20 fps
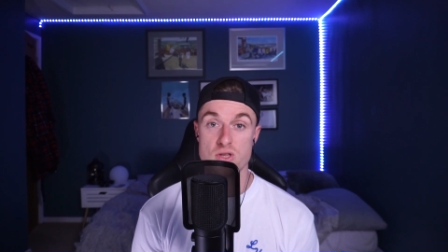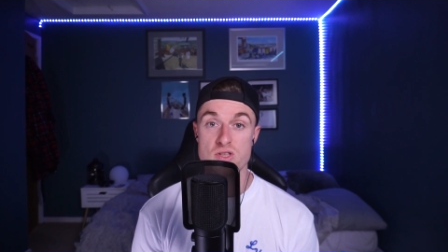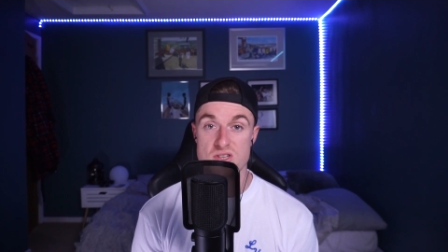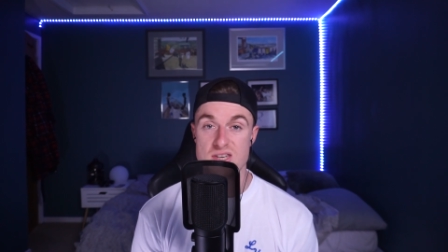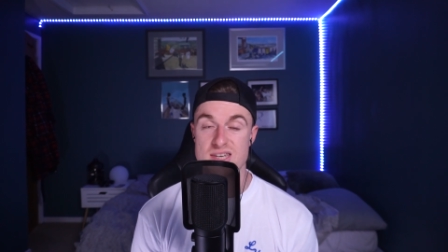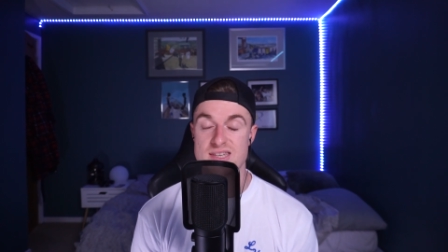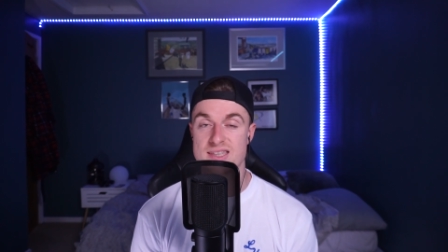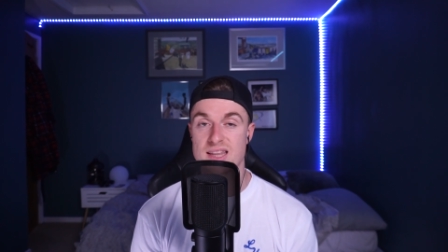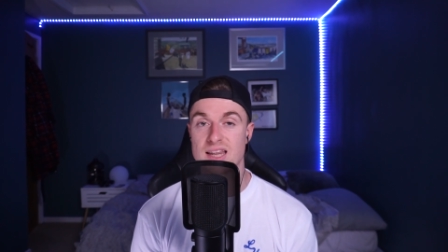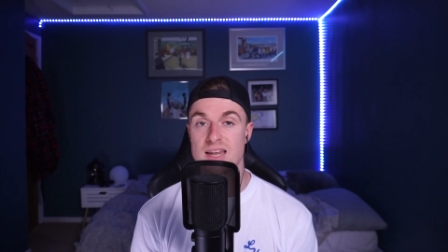
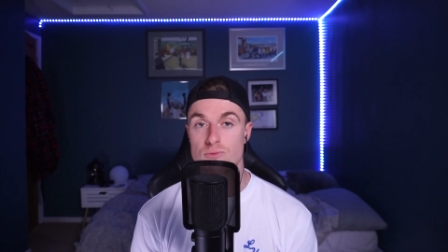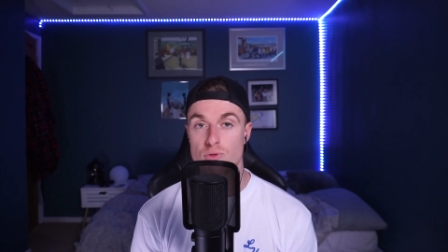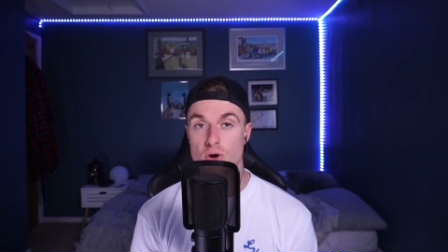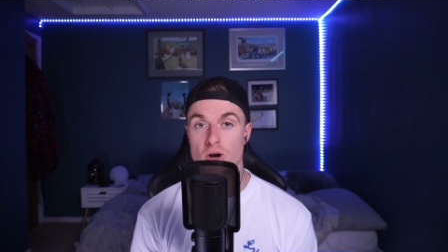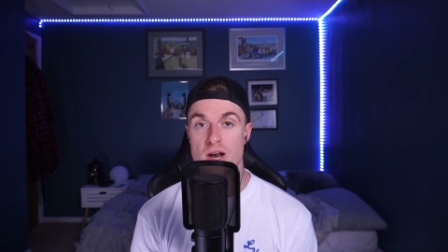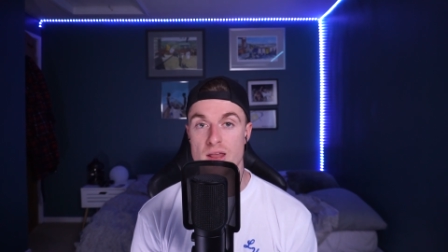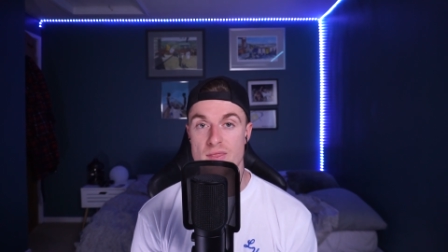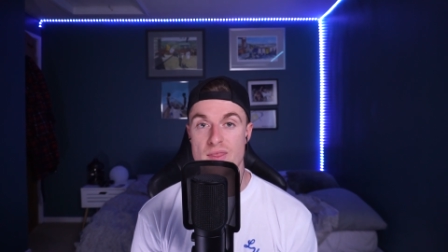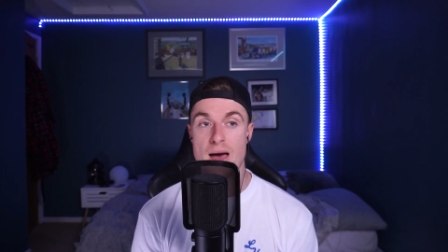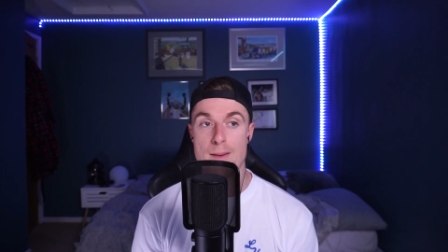consistently
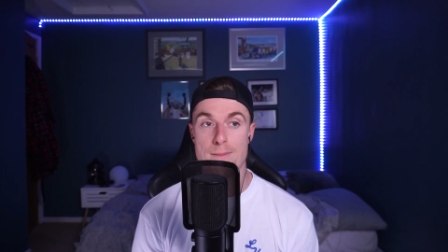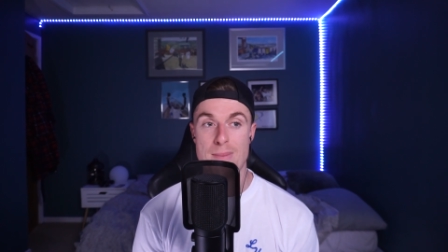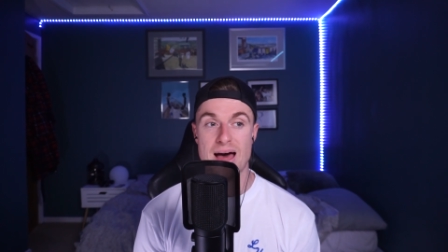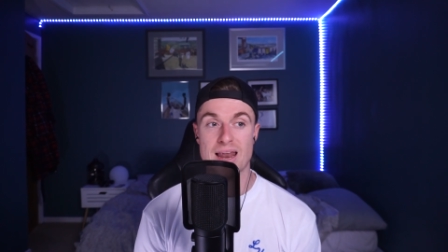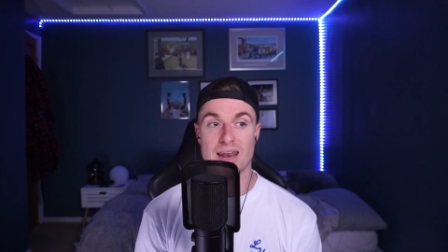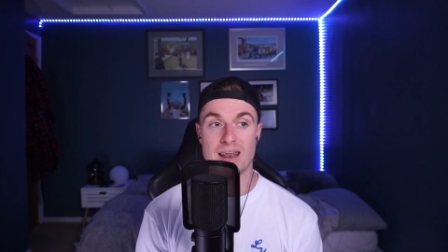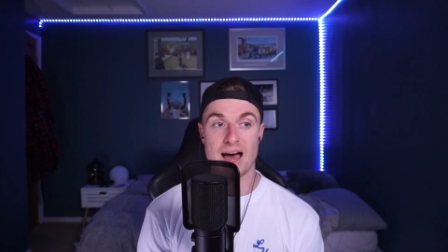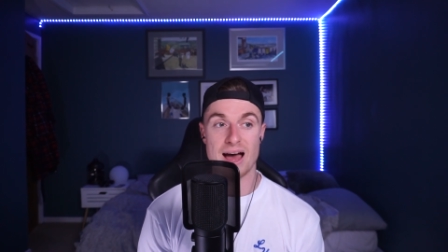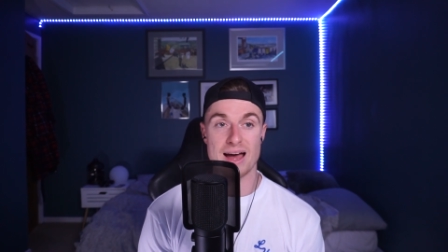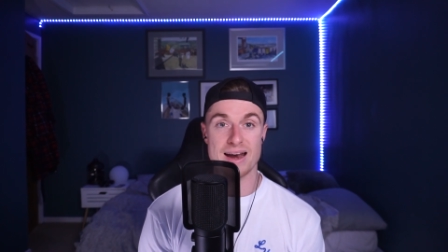running at their
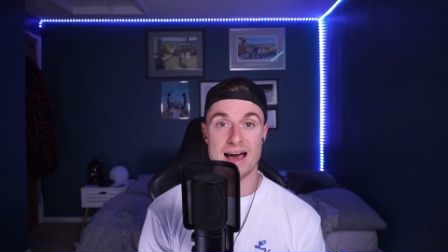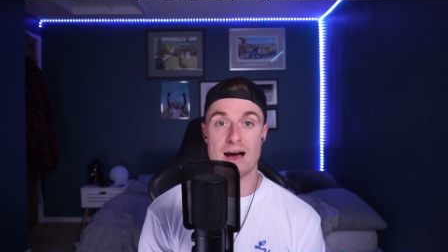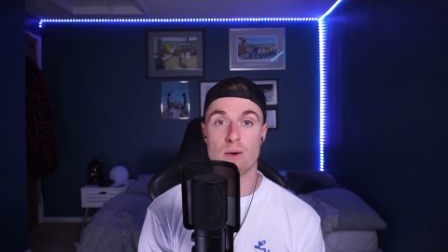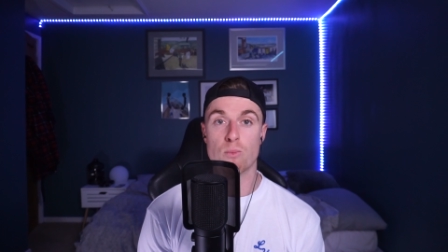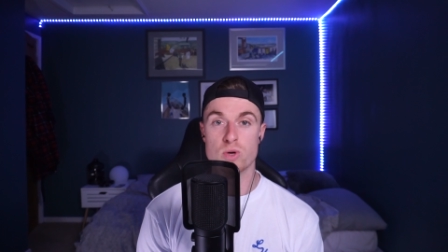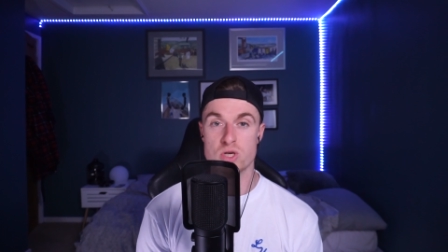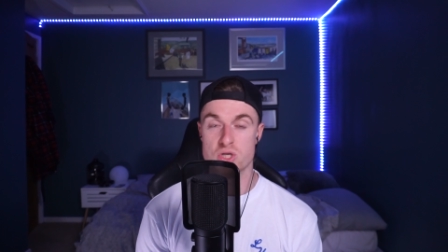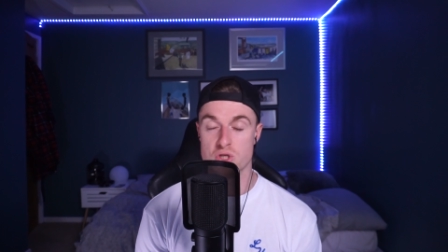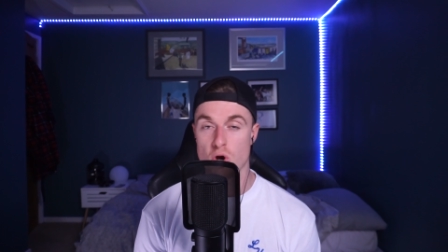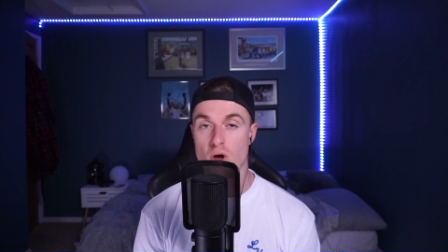back line,
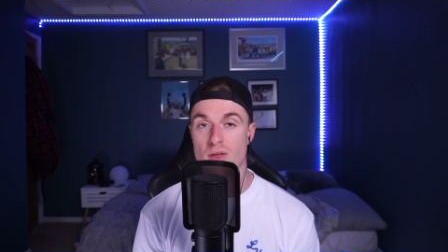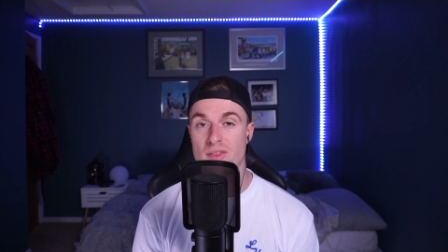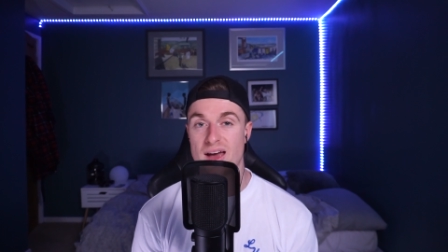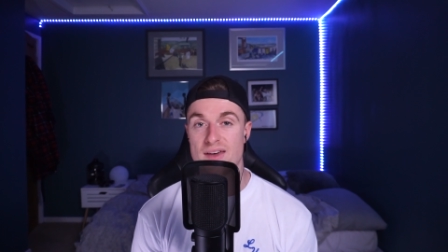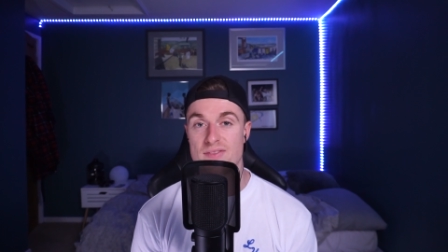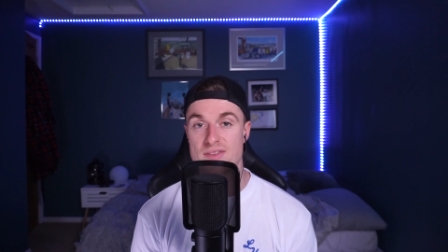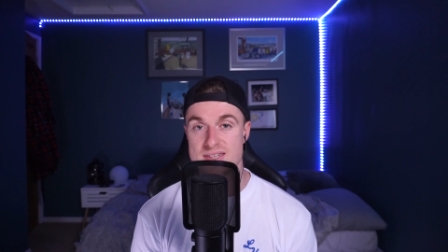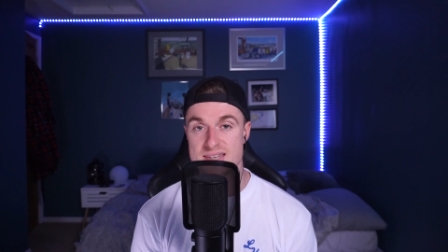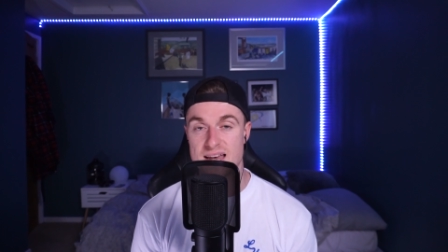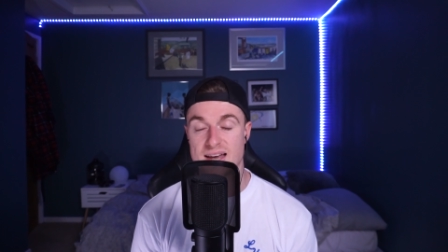and we saw
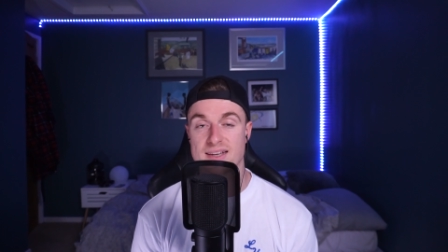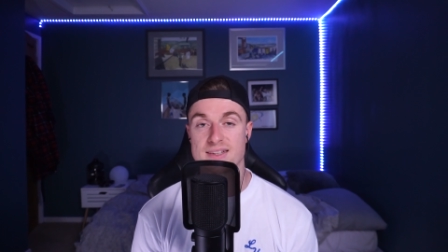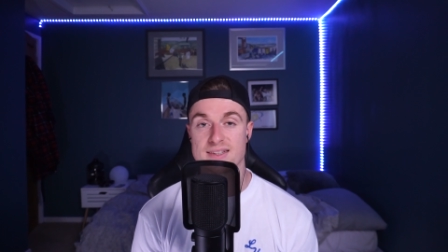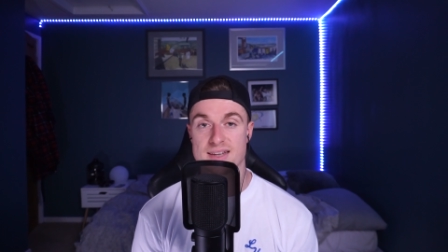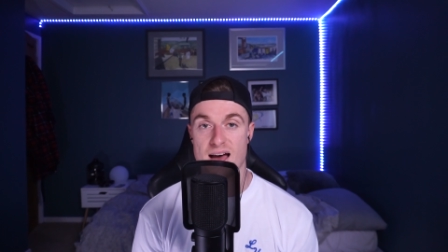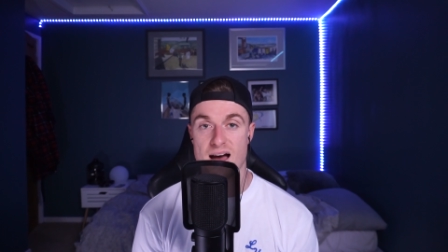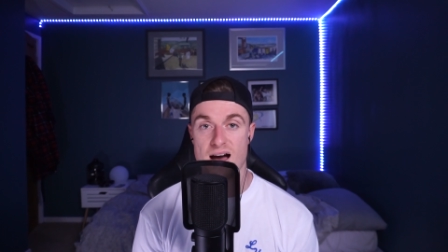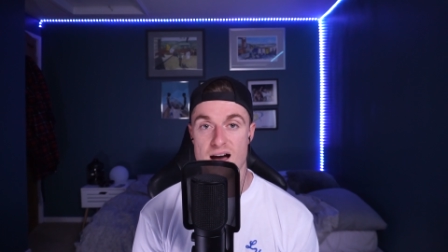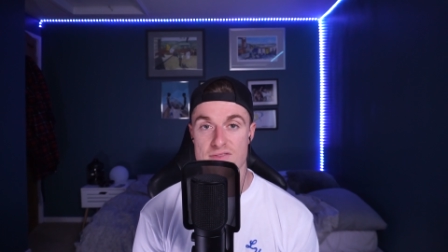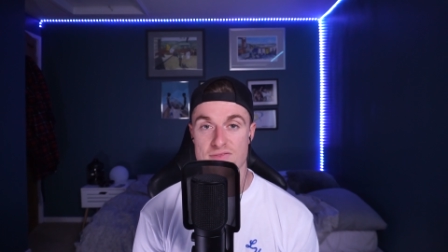that in the
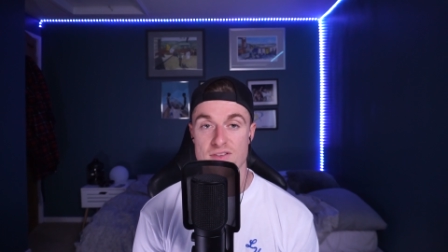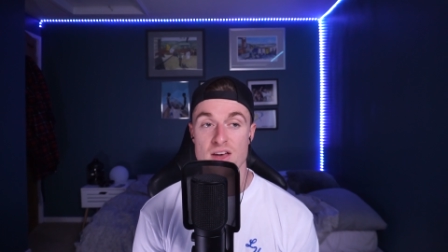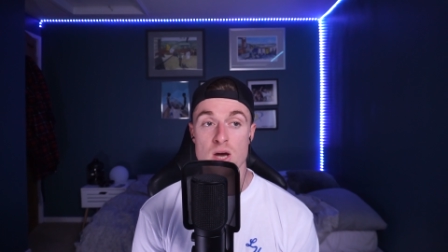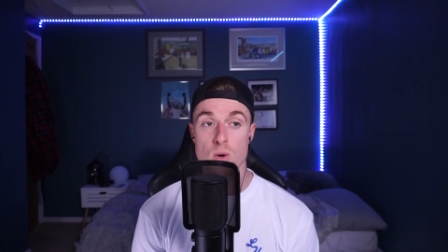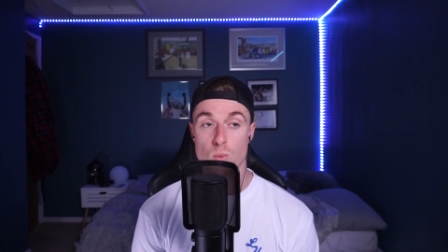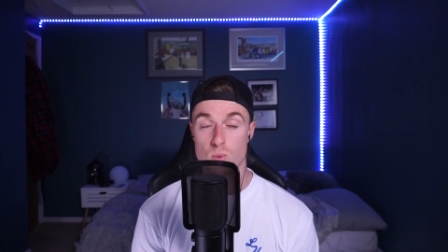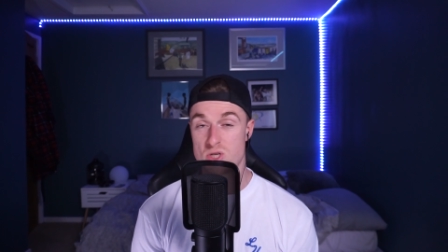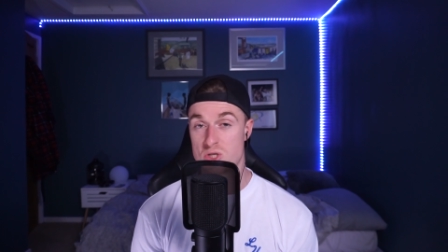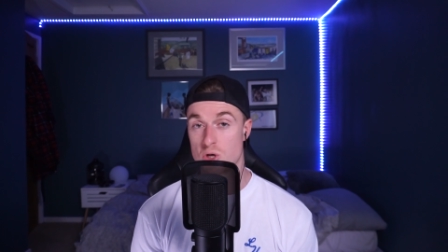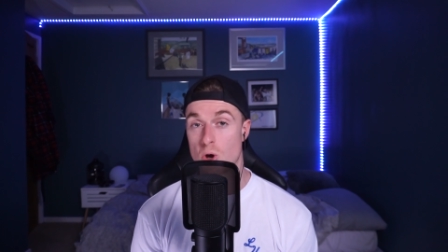second half.